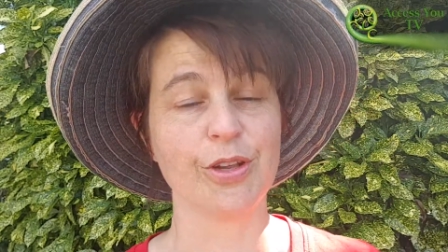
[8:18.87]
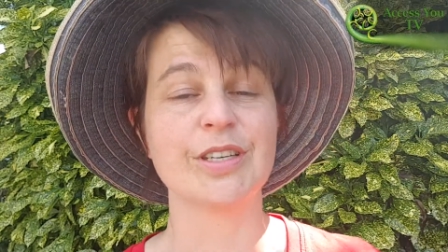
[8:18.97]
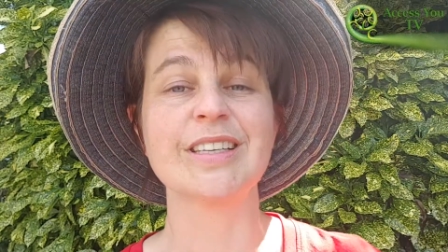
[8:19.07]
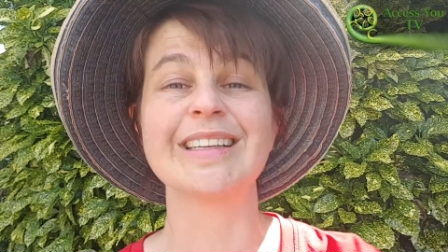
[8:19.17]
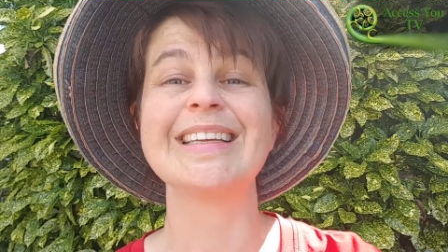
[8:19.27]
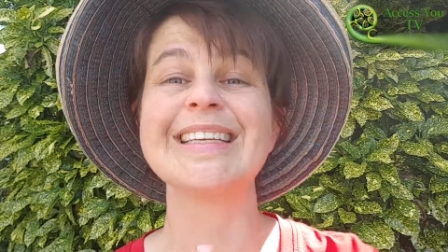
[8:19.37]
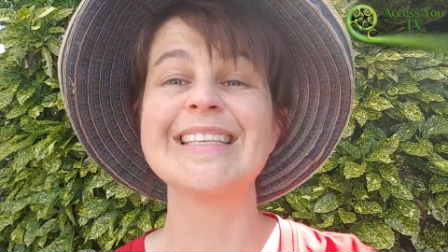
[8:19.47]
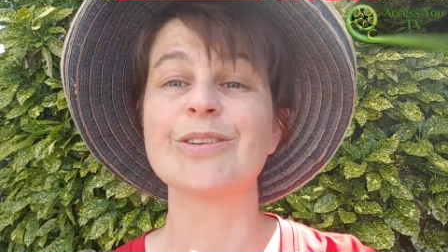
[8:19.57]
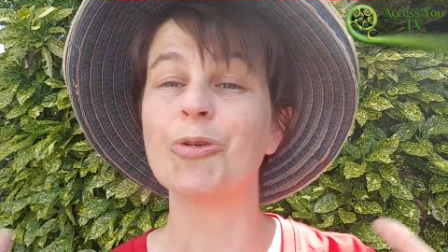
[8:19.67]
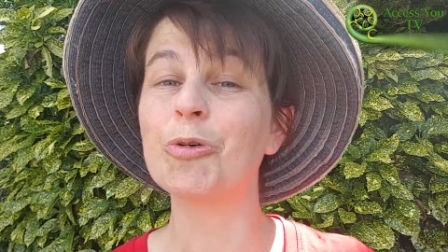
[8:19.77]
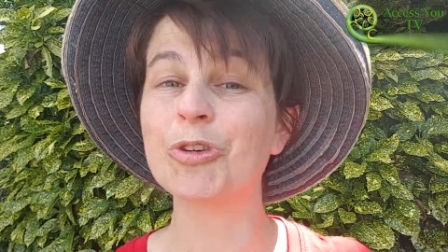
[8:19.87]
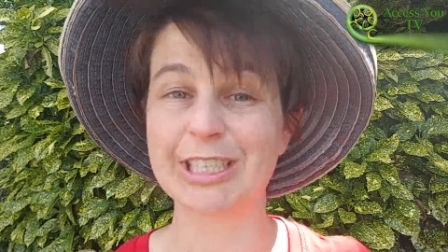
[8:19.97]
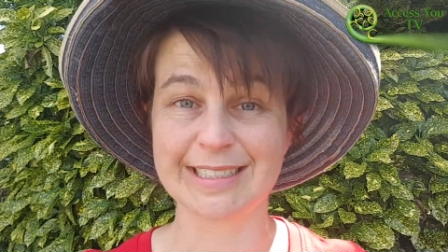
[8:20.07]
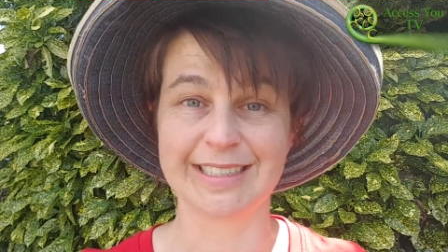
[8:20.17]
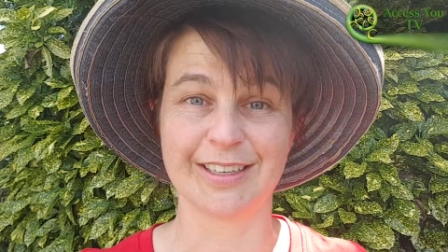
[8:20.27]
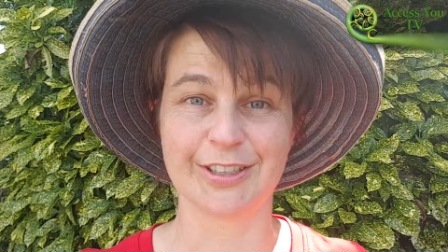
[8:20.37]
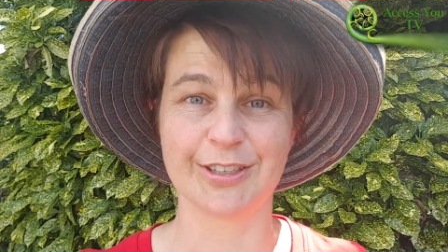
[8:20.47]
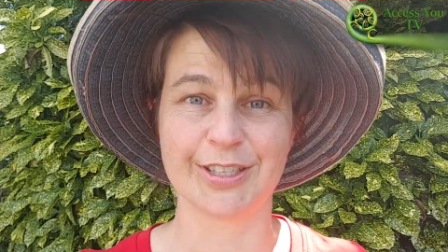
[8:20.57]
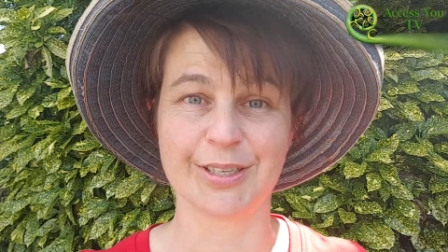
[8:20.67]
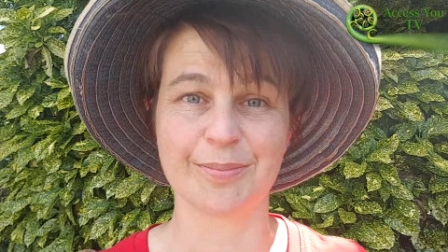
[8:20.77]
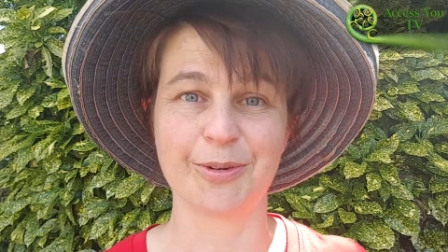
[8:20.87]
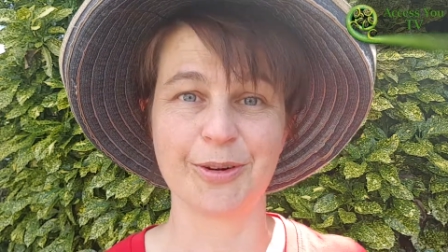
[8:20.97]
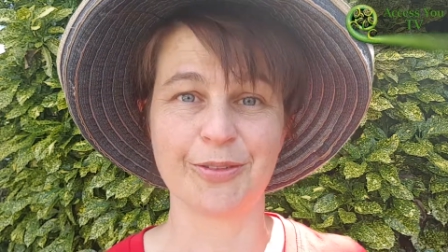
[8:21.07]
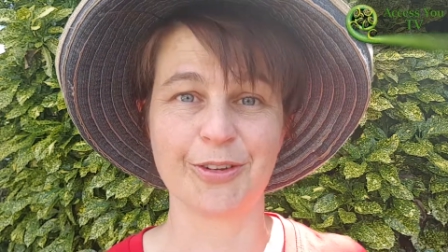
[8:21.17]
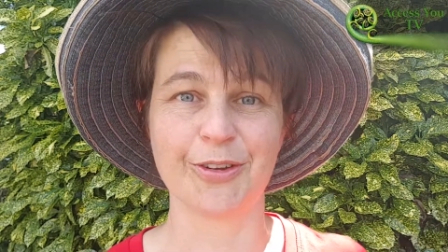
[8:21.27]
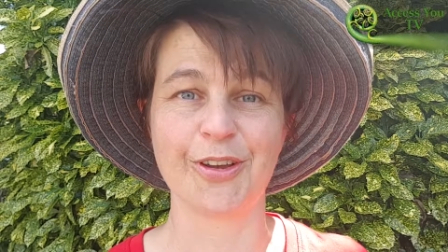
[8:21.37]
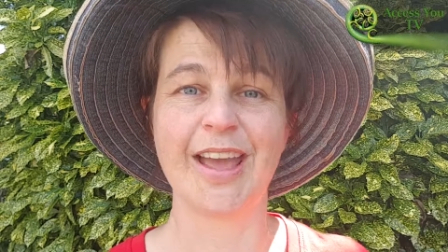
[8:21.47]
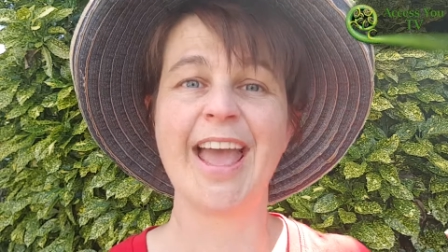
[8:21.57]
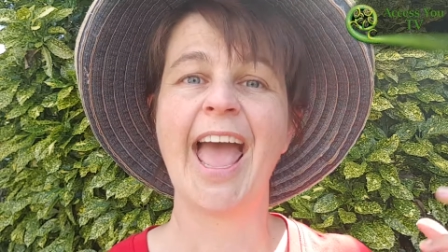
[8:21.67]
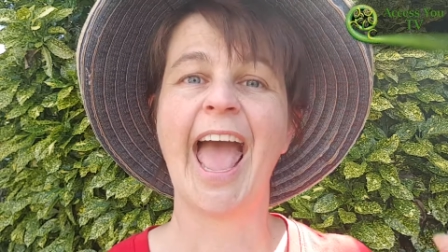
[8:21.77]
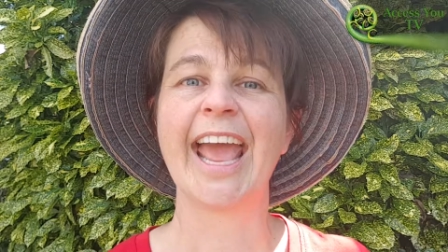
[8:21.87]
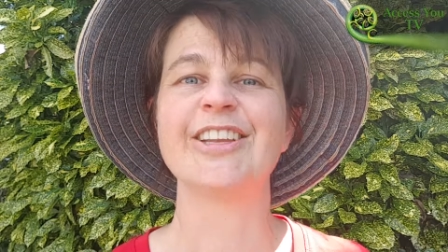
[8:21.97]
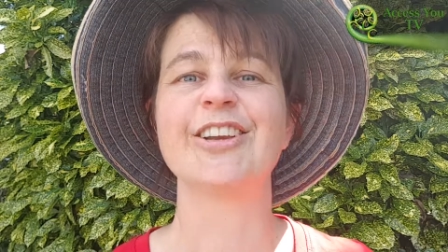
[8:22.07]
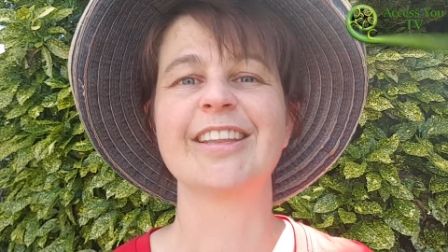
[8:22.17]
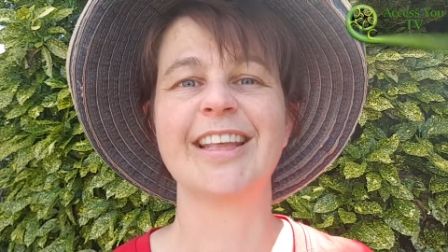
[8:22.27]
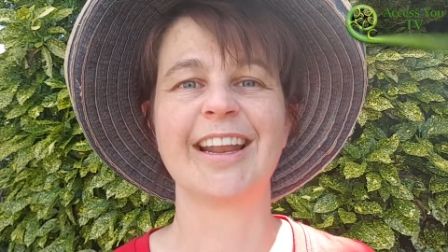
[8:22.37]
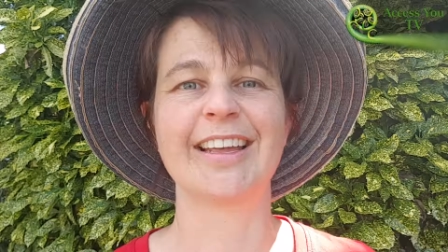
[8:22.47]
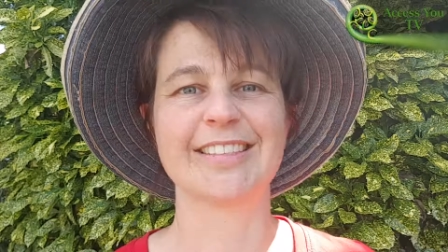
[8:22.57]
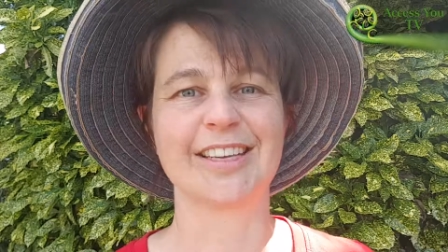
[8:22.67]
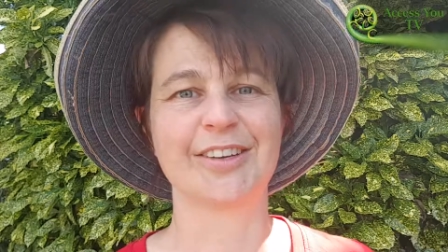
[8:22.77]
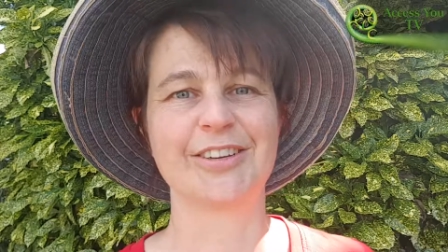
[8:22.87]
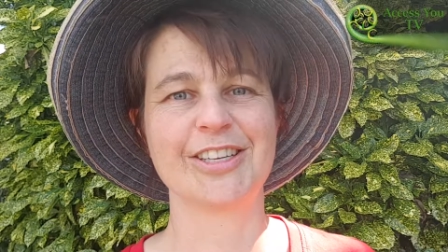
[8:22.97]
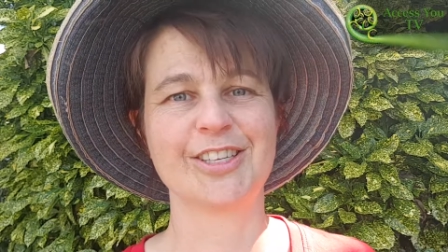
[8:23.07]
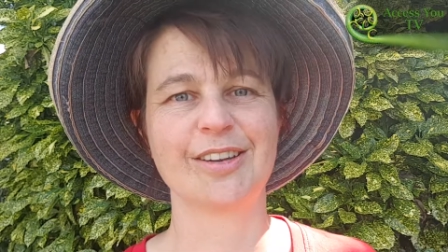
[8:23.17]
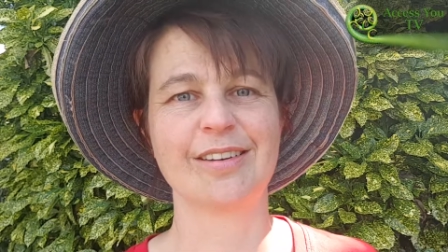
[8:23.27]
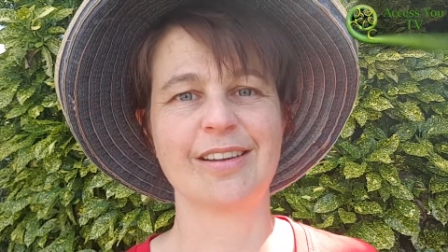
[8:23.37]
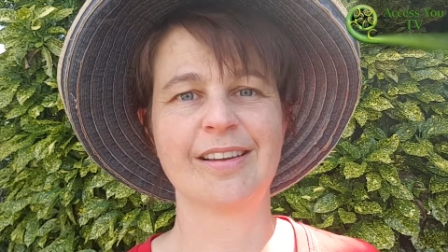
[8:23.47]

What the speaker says: until it is all just an interesting point of view, and you can then ask a question.